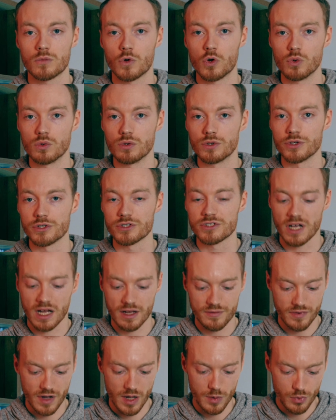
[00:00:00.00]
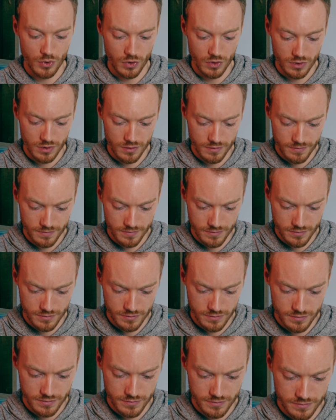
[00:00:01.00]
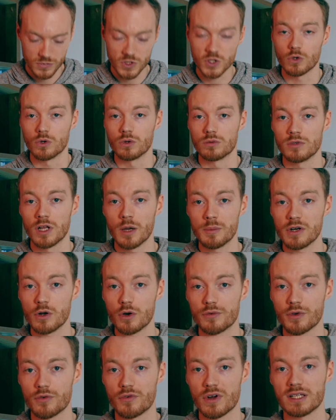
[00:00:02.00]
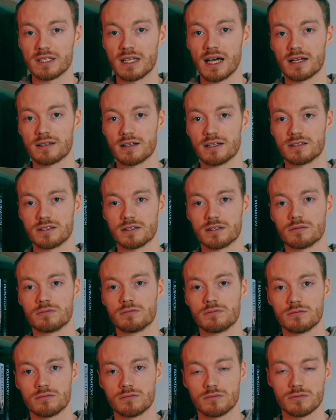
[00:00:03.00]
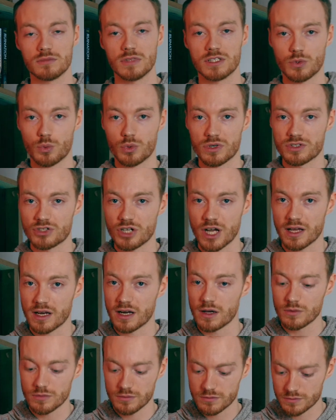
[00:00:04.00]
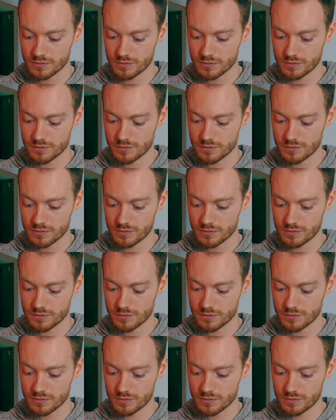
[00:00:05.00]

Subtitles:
older sci-fi book. So let me know if you've read that. I'd like to, is it worth checking out?